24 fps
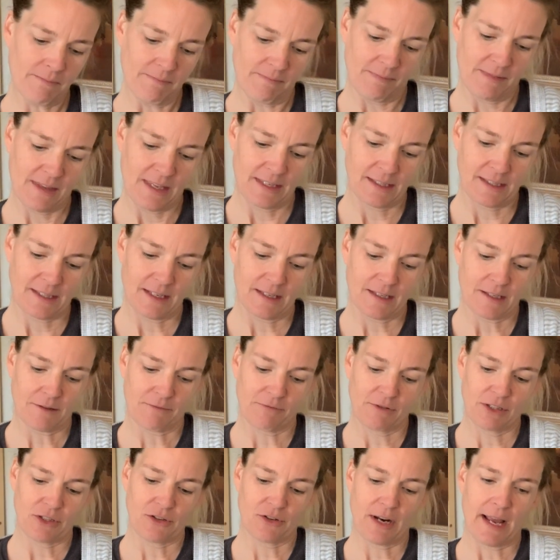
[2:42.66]
This is a
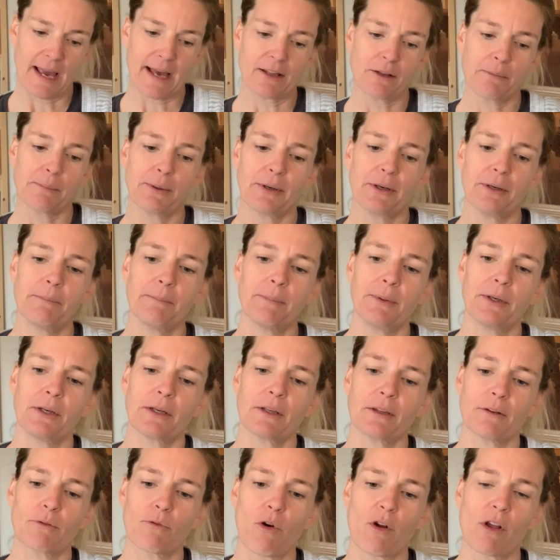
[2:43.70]
Richard Halliburton book,
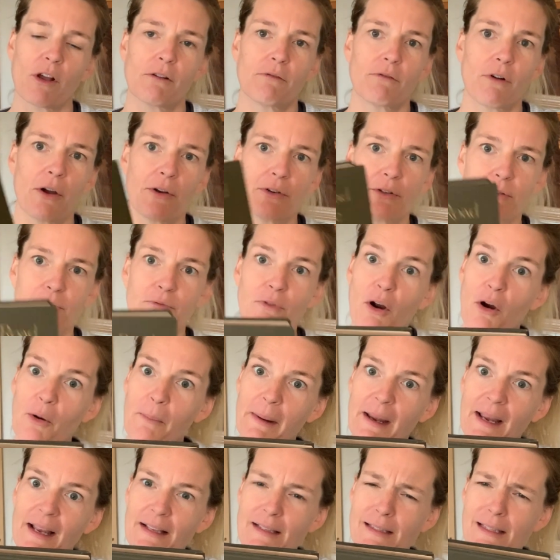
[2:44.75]
The Royal Road to
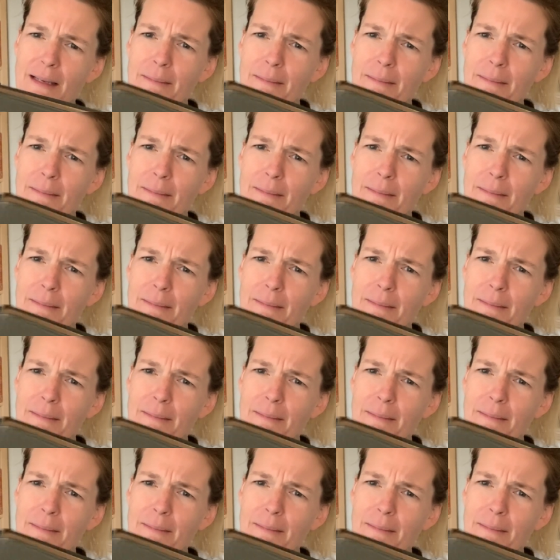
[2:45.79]
Romance.